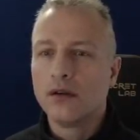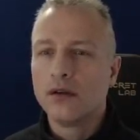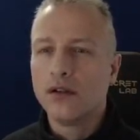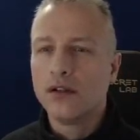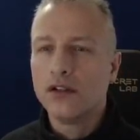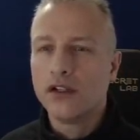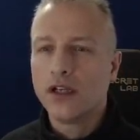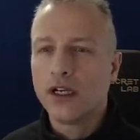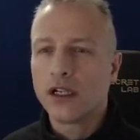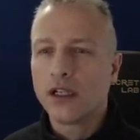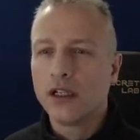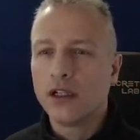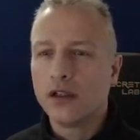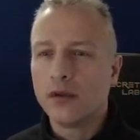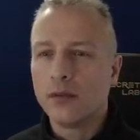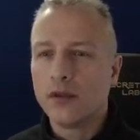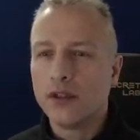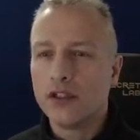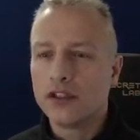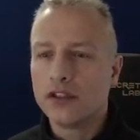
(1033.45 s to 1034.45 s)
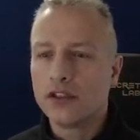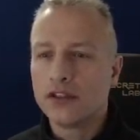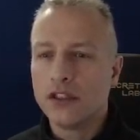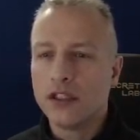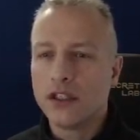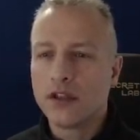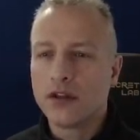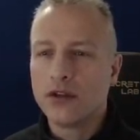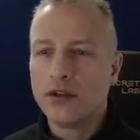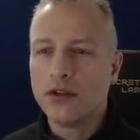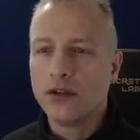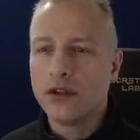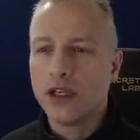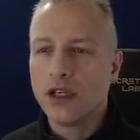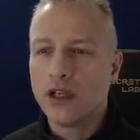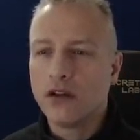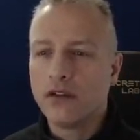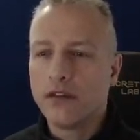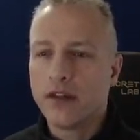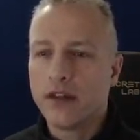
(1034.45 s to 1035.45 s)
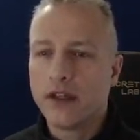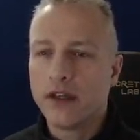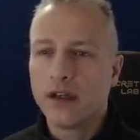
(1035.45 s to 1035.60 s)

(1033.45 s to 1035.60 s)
Do you reckon, can we sneak through any of there?